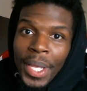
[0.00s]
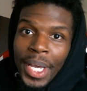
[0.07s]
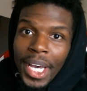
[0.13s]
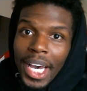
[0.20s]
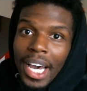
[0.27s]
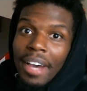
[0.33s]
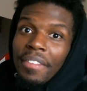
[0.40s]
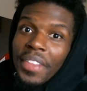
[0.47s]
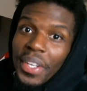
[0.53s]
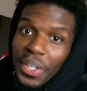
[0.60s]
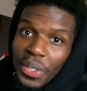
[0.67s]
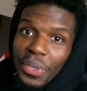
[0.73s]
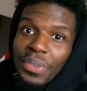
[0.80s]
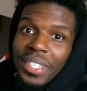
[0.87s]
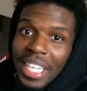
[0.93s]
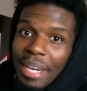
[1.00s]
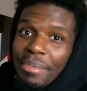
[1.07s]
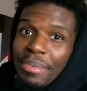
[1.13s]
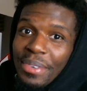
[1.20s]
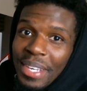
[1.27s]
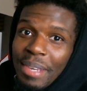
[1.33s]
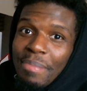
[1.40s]
of the new
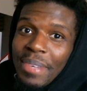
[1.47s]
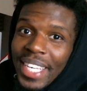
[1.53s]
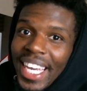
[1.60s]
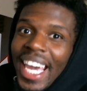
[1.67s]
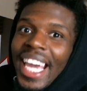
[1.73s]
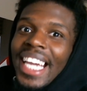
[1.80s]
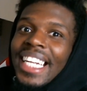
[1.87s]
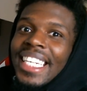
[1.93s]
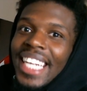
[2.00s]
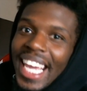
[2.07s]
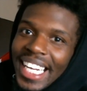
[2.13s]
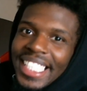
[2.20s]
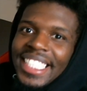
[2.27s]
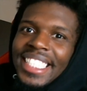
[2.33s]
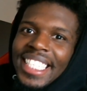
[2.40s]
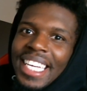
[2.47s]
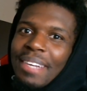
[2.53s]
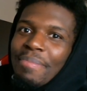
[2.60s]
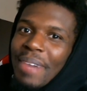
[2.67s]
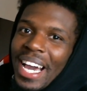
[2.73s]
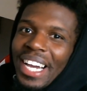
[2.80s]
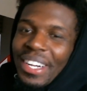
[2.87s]
WNBA next gen
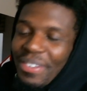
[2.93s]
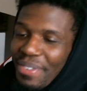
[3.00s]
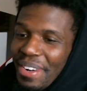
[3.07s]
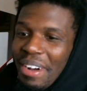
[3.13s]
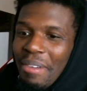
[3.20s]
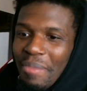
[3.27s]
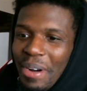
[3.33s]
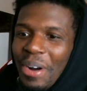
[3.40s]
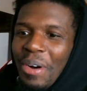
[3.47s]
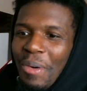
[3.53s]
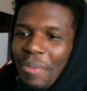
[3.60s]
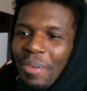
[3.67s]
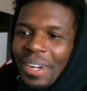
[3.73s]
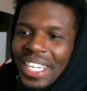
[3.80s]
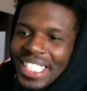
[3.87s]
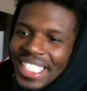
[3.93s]
my career mode, bruh.